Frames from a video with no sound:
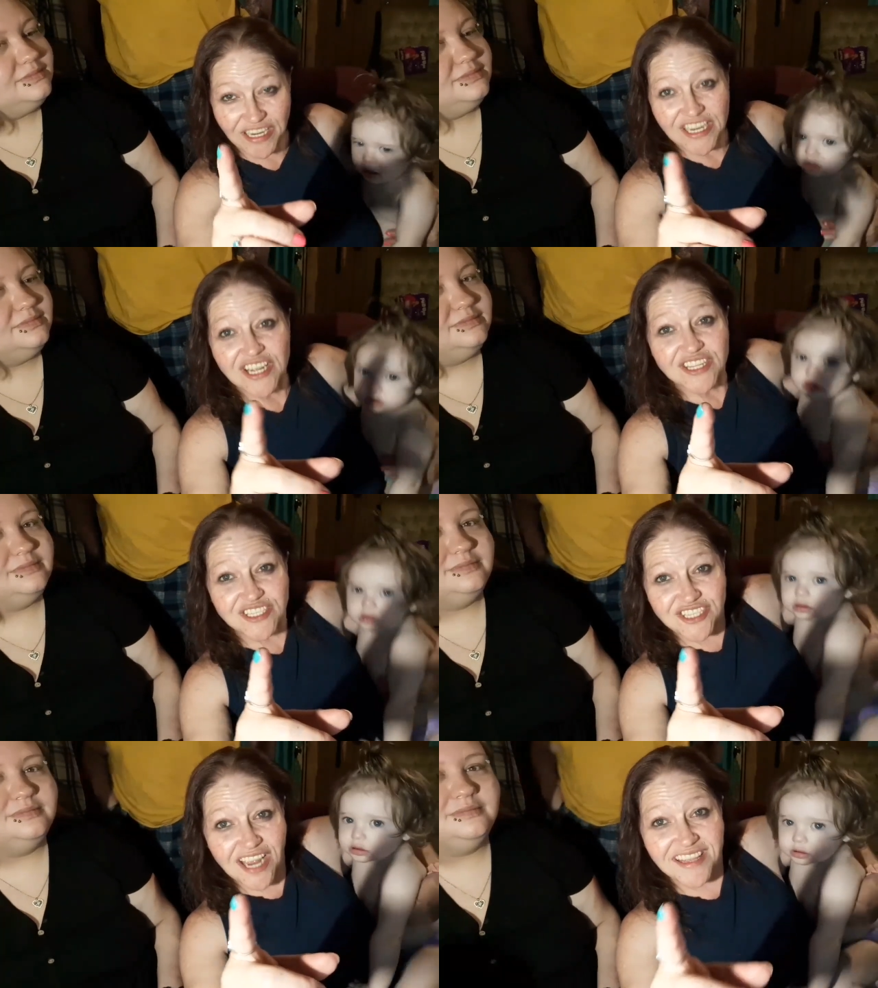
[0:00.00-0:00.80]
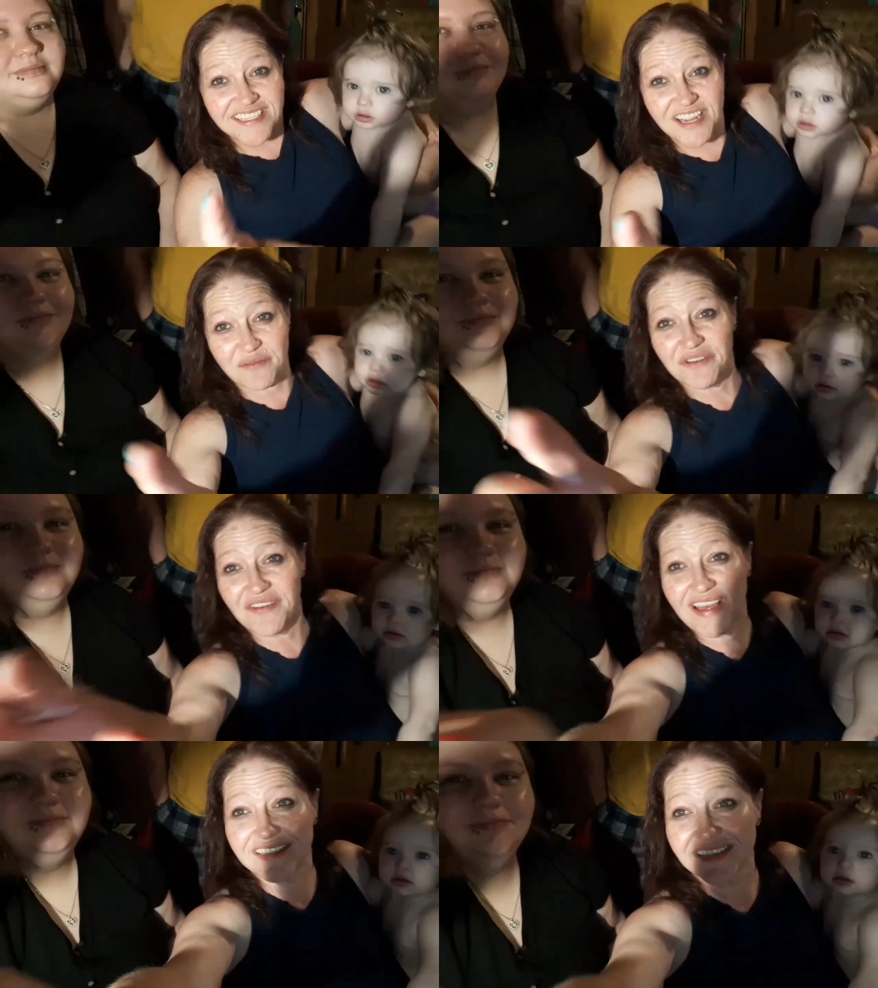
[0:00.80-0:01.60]
Speaker 1: talking. Let's check this out
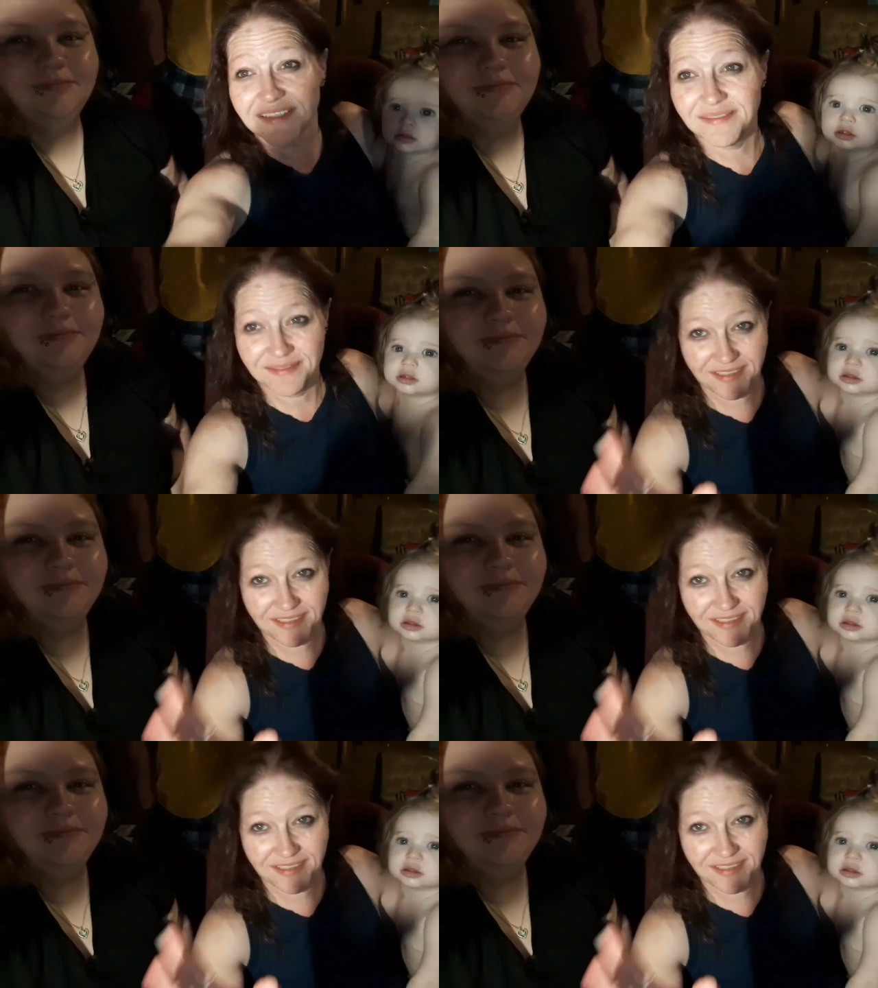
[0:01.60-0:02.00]
real fast.